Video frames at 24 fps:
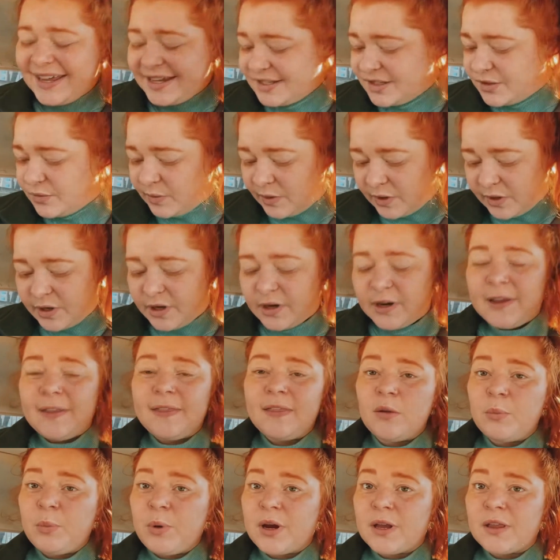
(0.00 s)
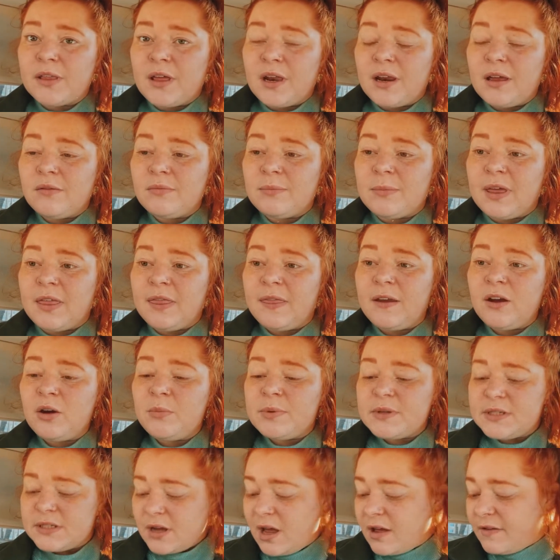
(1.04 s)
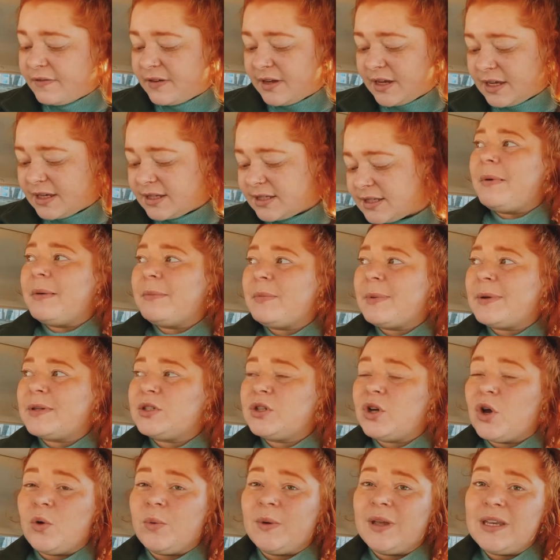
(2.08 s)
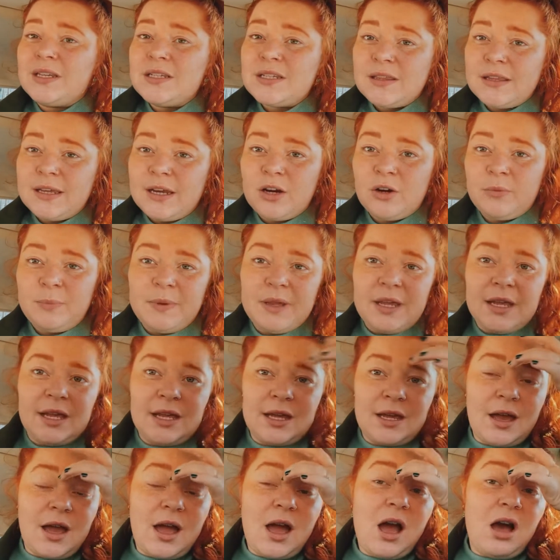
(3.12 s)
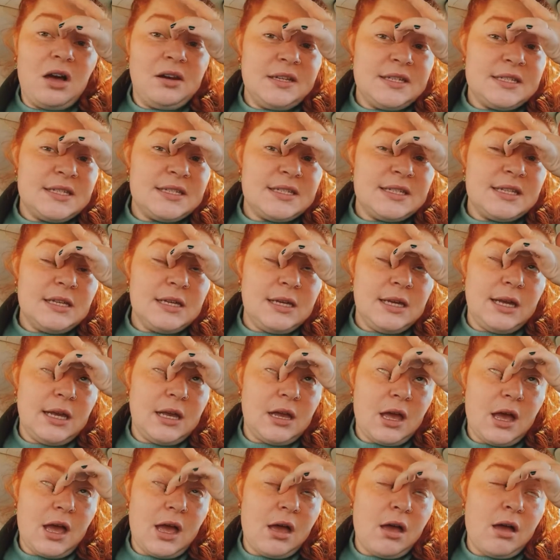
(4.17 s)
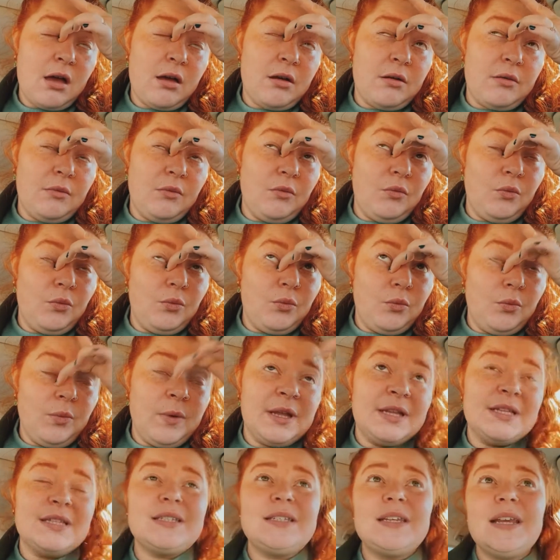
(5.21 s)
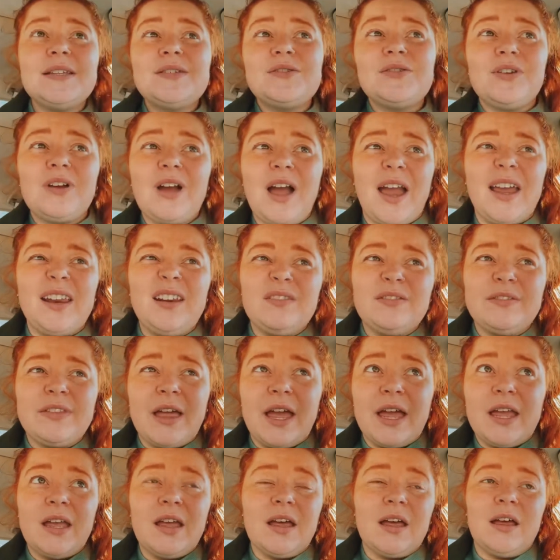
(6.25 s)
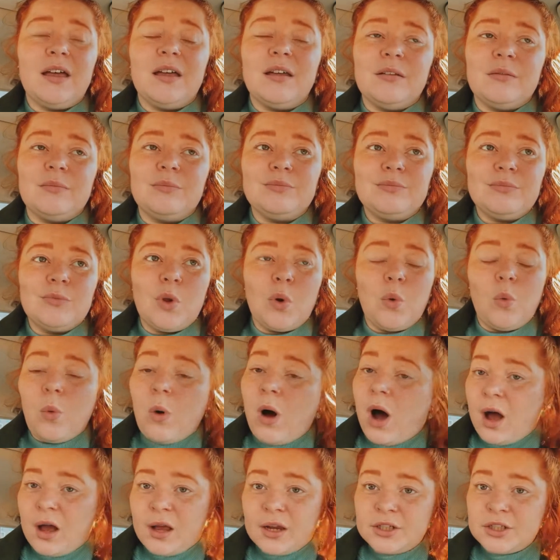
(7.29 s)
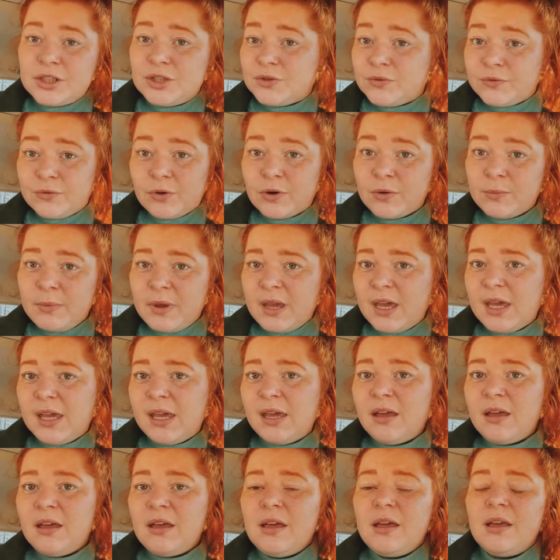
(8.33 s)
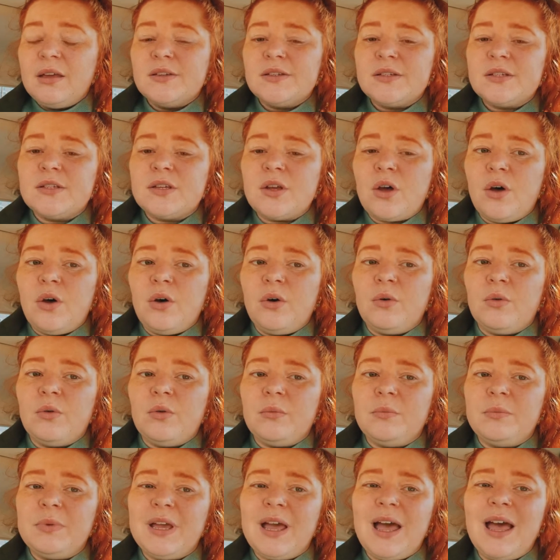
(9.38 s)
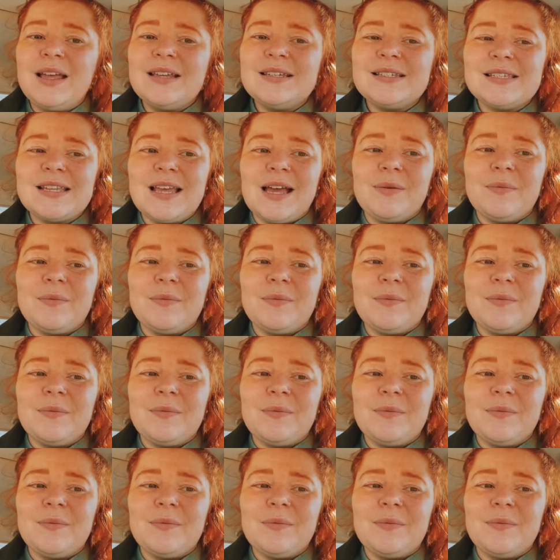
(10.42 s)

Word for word: so we are in the parking lot of my therapist's office. I'm about to go into therapy. Honestly, Wednesdays are kind of like a wash for me. So because